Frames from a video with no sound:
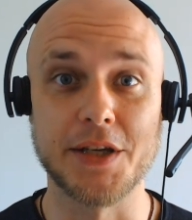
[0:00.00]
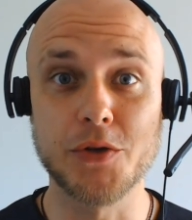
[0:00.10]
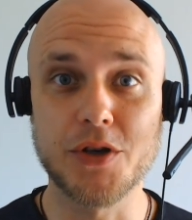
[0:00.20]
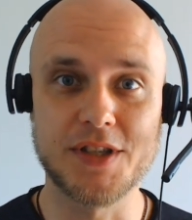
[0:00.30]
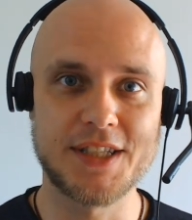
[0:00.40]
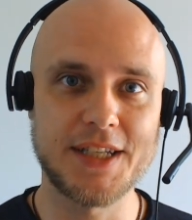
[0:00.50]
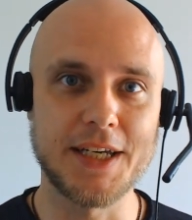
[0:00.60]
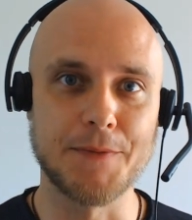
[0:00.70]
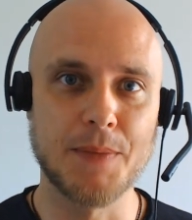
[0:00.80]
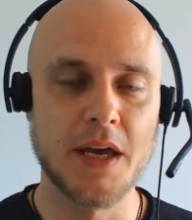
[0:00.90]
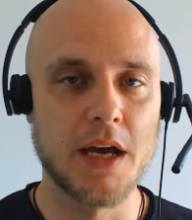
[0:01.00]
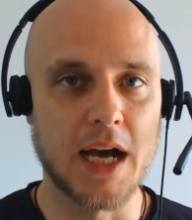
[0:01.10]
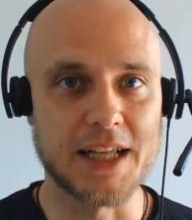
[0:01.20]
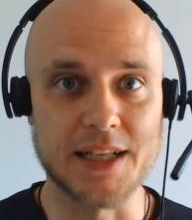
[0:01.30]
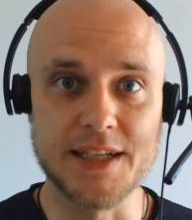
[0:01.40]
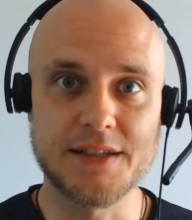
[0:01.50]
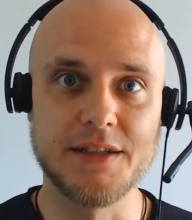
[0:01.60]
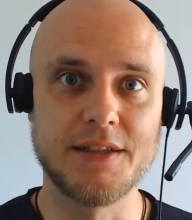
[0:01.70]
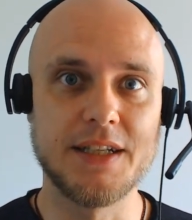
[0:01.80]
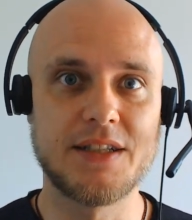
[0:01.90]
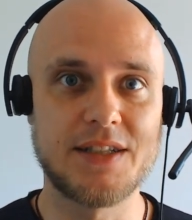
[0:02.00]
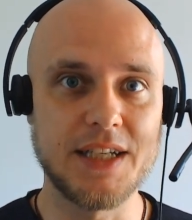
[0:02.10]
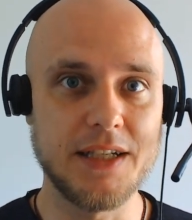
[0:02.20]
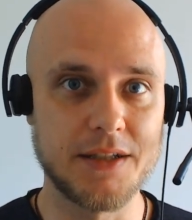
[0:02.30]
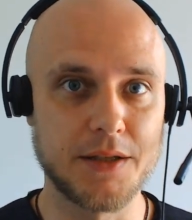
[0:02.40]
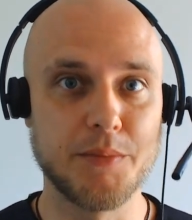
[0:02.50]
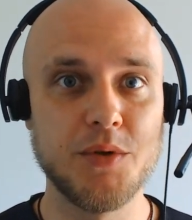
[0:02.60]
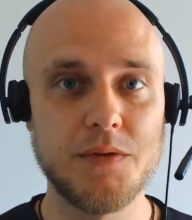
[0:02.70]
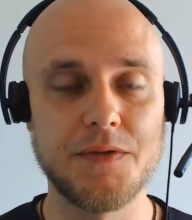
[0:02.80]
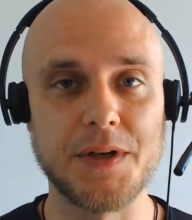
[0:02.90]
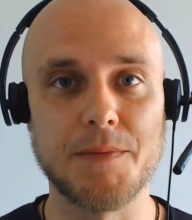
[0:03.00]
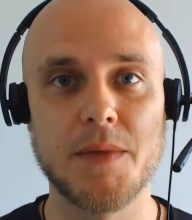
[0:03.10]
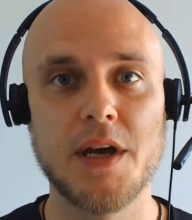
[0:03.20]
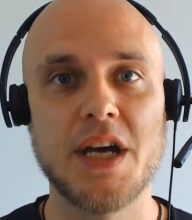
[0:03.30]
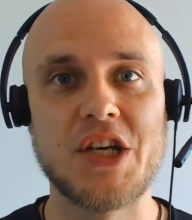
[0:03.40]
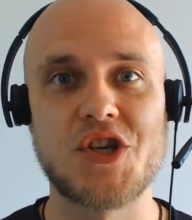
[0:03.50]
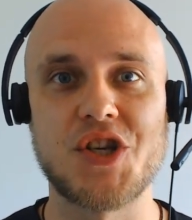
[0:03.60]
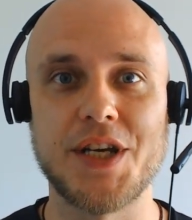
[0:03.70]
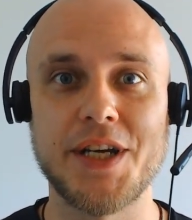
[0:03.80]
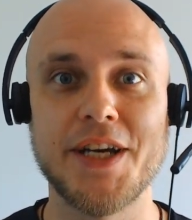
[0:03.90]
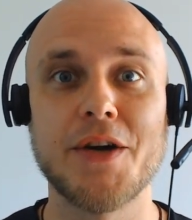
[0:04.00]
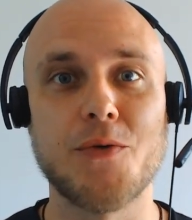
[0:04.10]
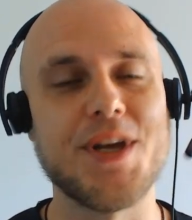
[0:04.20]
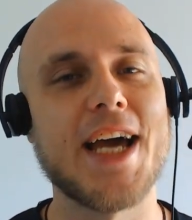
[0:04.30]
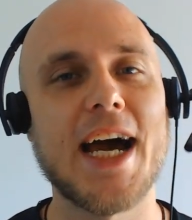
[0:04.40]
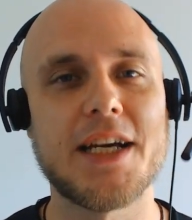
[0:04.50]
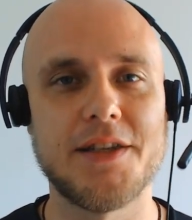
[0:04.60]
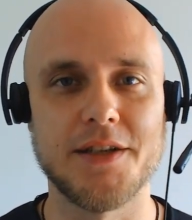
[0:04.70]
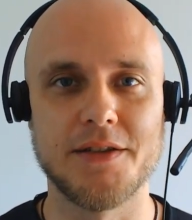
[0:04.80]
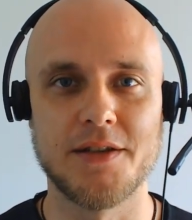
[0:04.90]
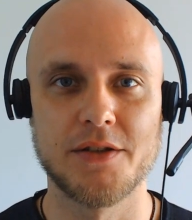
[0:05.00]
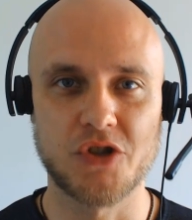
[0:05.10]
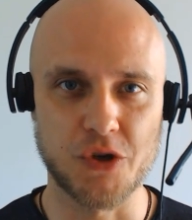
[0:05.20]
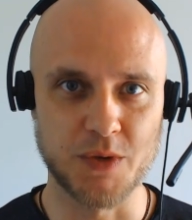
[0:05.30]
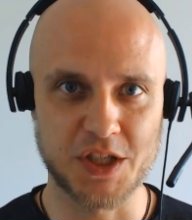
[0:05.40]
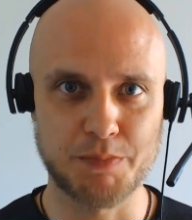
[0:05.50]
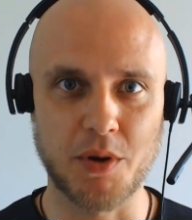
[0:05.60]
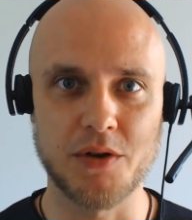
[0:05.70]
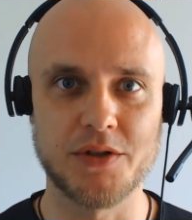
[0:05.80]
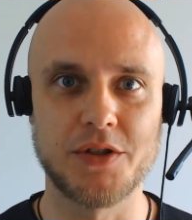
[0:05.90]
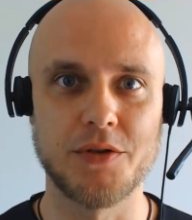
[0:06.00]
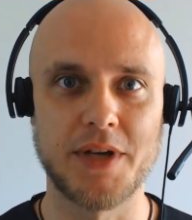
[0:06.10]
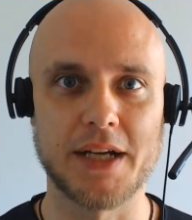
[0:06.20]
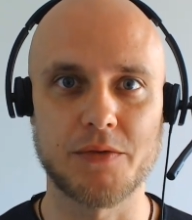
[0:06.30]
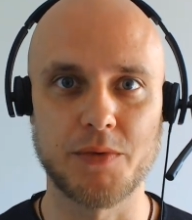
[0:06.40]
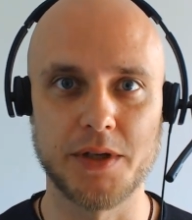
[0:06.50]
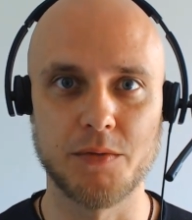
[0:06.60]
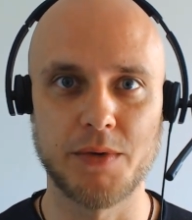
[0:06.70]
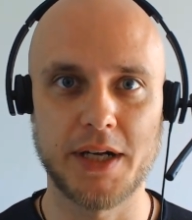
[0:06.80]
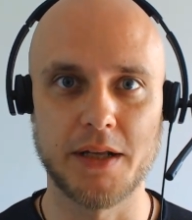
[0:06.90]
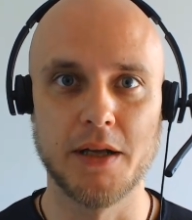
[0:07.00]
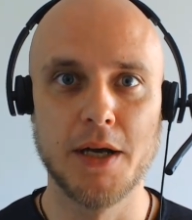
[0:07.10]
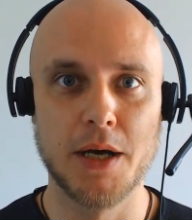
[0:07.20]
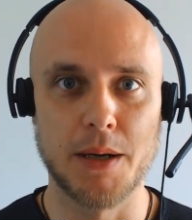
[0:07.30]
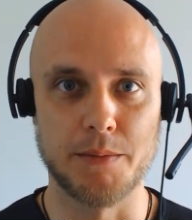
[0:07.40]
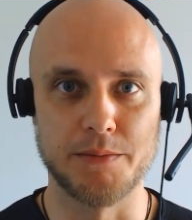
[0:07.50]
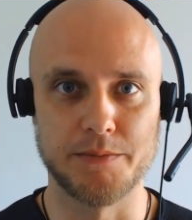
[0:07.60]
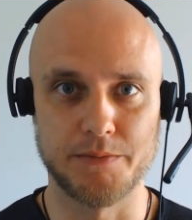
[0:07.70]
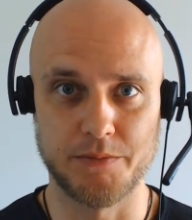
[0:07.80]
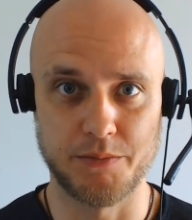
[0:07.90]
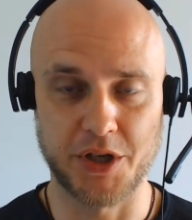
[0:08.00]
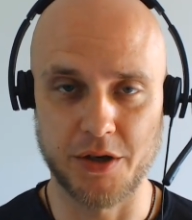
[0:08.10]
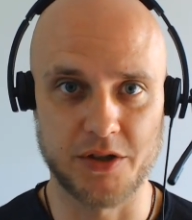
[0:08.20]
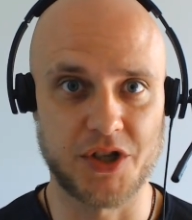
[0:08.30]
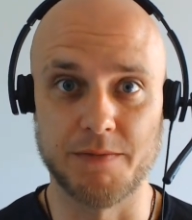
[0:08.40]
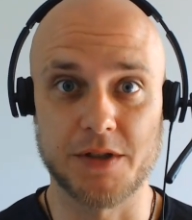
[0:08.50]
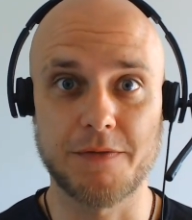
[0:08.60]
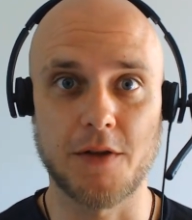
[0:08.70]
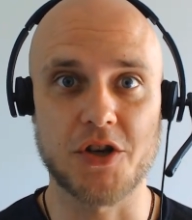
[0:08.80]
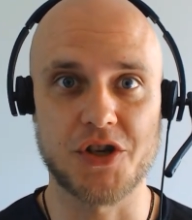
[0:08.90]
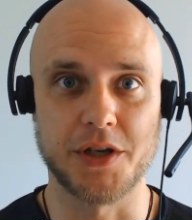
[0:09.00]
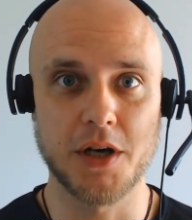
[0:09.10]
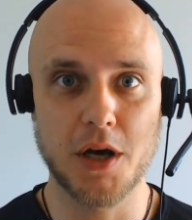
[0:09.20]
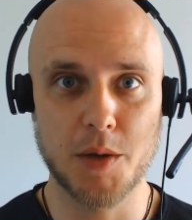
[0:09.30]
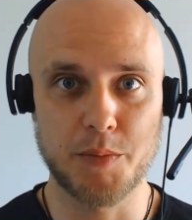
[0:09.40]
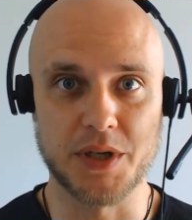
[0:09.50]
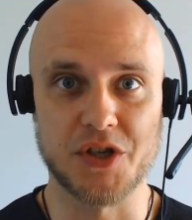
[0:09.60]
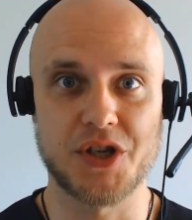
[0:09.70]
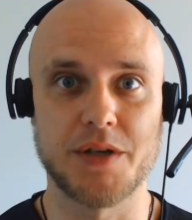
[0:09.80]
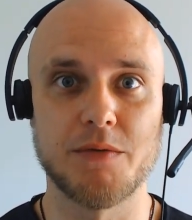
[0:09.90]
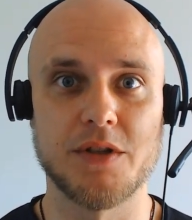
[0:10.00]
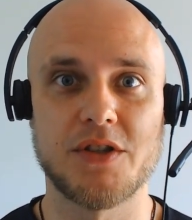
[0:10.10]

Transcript: And you could see, at least in this scene in the movie, she responded to that really well, because she was flushing up and she was